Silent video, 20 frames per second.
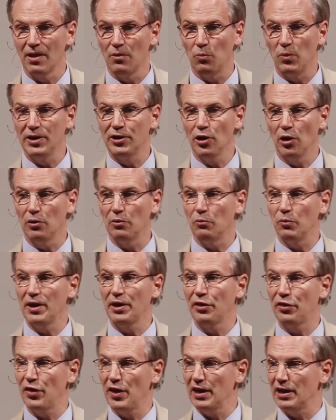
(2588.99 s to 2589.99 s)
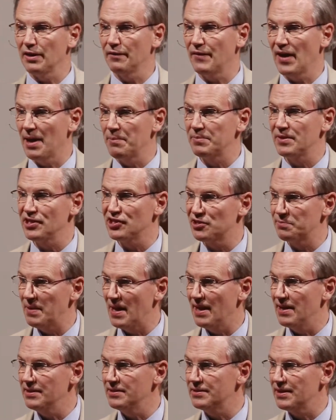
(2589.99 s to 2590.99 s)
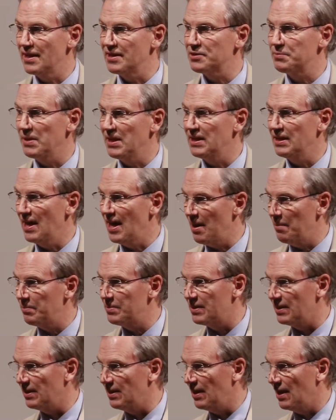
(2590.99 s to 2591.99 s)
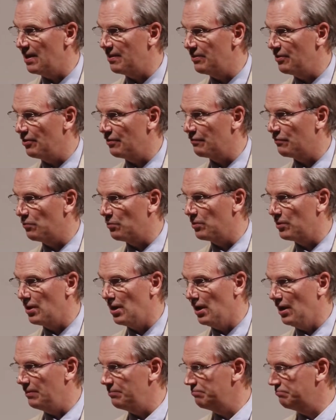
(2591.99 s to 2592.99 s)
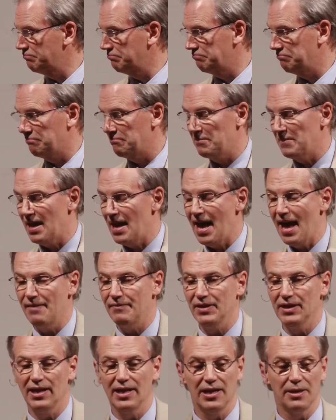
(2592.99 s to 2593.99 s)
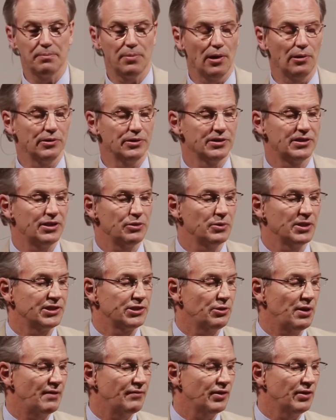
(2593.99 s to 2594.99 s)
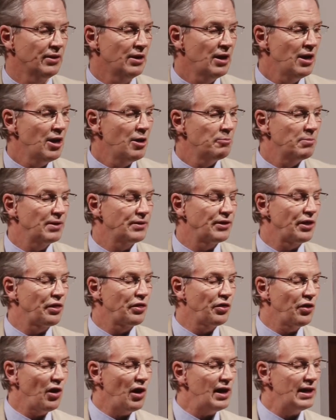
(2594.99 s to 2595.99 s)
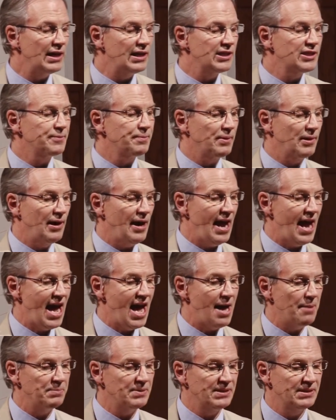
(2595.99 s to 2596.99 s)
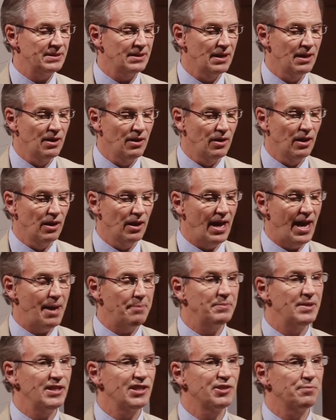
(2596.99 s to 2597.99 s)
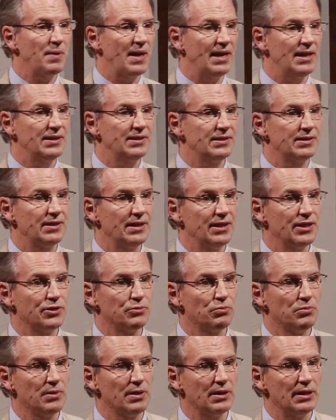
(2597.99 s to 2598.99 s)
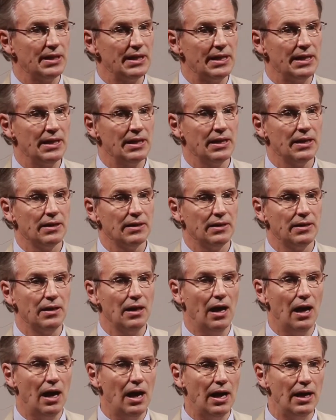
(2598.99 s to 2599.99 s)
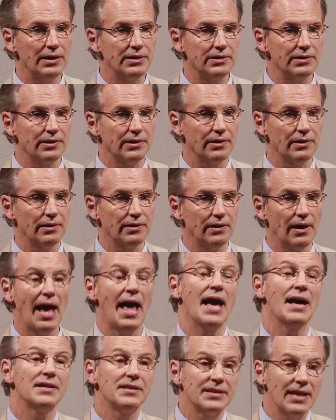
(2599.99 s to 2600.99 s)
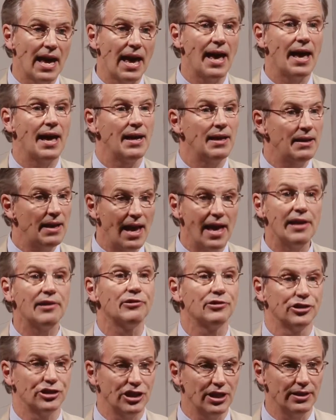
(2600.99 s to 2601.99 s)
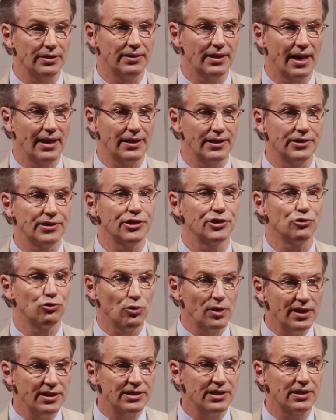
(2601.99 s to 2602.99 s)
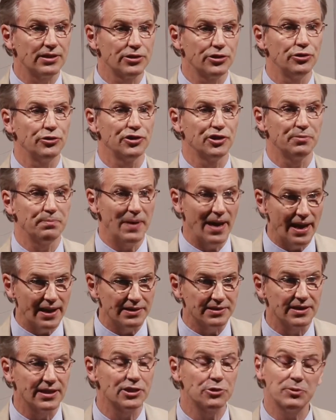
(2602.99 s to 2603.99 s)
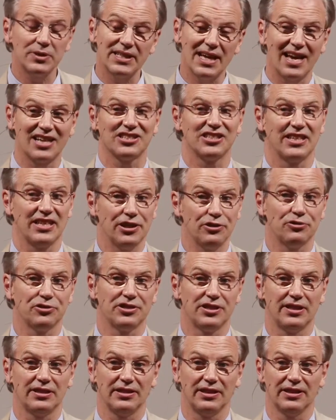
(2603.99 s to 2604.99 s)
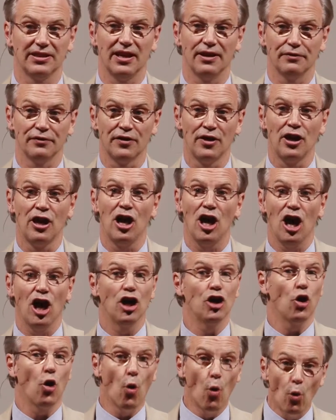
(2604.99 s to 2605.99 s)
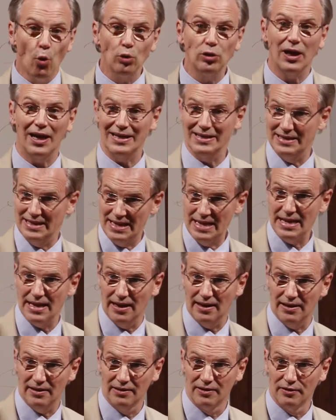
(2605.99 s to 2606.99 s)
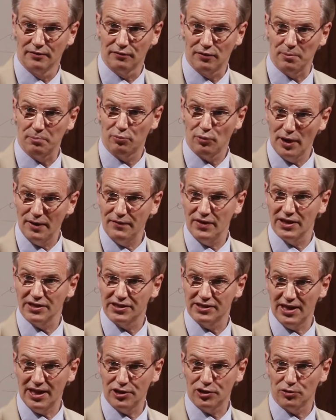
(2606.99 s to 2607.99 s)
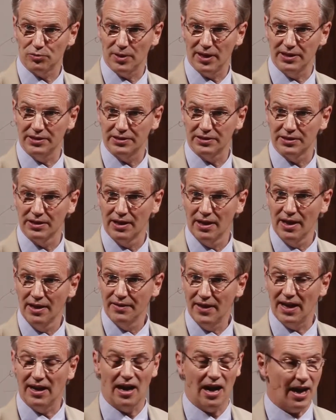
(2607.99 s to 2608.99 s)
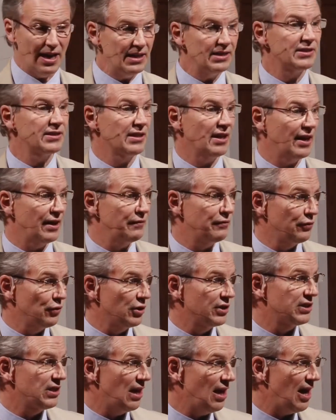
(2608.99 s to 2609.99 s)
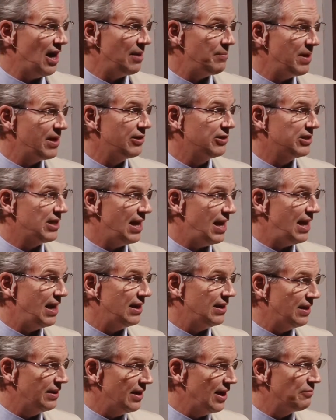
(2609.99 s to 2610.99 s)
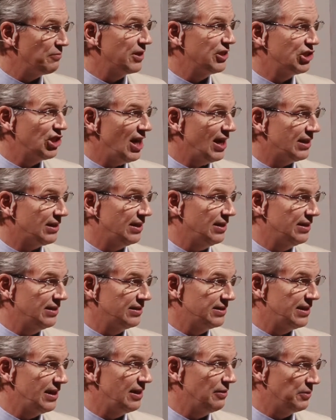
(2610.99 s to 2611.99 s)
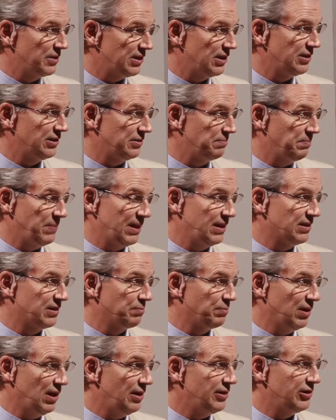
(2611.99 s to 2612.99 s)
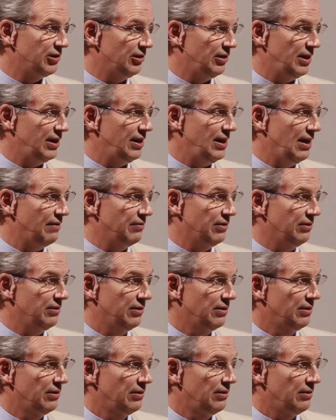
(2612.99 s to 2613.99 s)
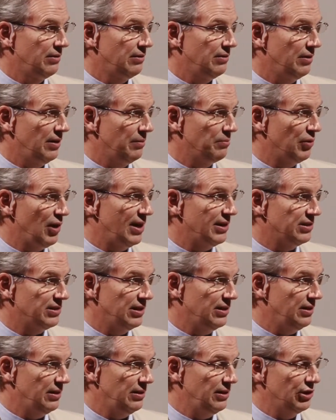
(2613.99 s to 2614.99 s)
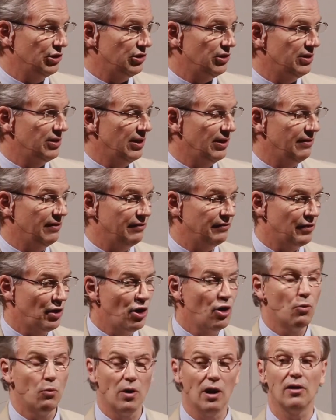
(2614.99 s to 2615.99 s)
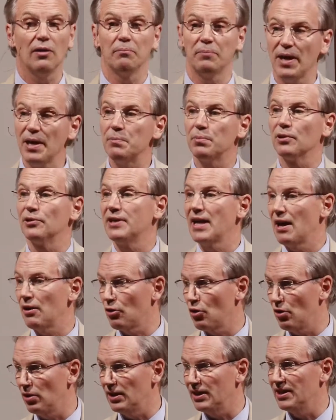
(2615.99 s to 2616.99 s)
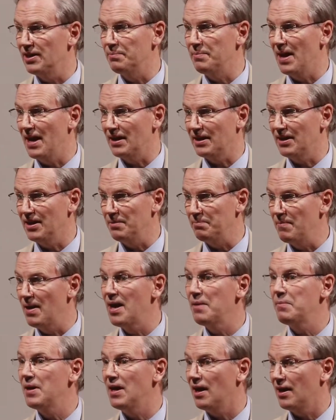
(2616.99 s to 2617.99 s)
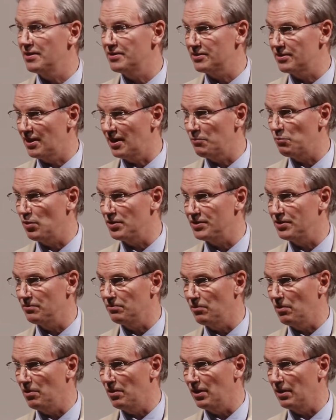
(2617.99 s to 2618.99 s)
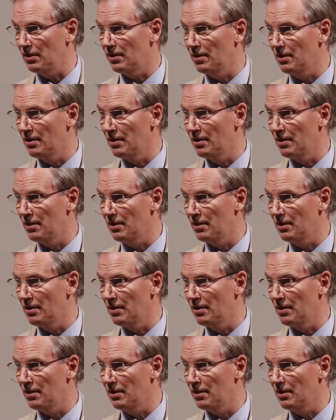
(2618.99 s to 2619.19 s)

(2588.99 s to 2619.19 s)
We, don't, we think of empty space as being empty and therefore not having any potency whatsoever. But the thought is perhaps empty space is really not uh, has a energy that is intrinsic to space. This was actually, interestingly enough, an old idea from previous centuries that Einstein, for a time, entertained and then rejected and said it was his biggest blunder he ever embraced it. He shouldn't have. Well, people are now calling it back in. Maybe Einstein wasn't wrong.